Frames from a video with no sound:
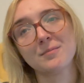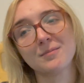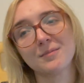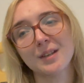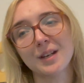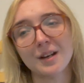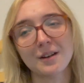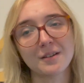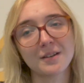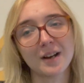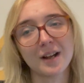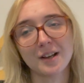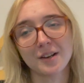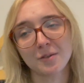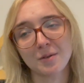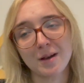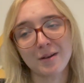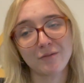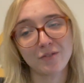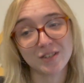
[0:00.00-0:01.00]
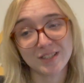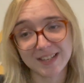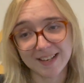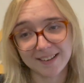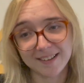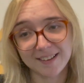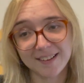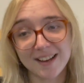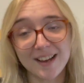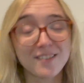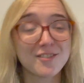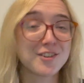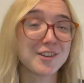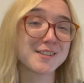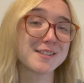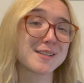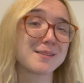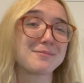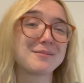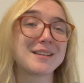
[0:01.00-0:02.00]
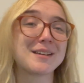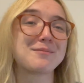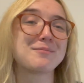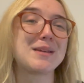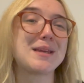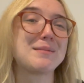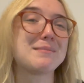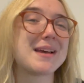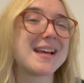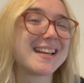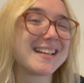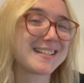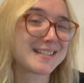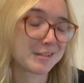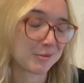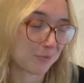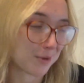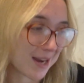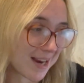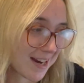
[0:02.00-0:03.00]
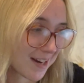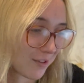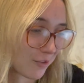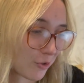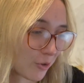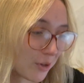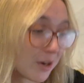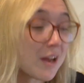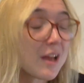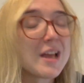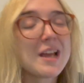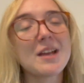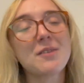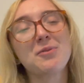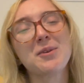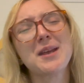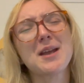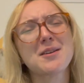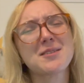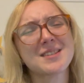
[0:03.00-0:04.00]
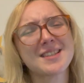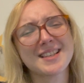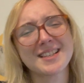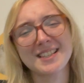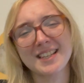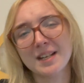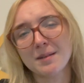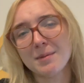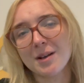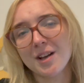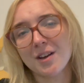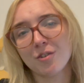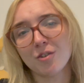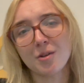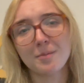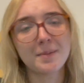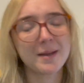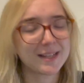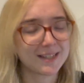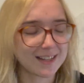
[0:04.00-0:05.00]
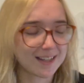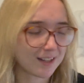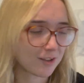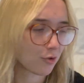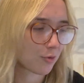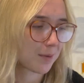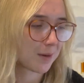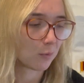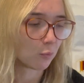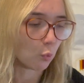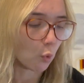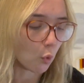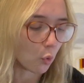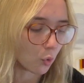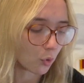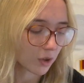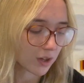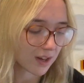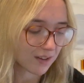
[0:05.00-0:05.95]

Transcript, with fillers: you know, and I go out for dinner, I've got something me made to wear, or if we go to the cinema or a picnic or a big walk,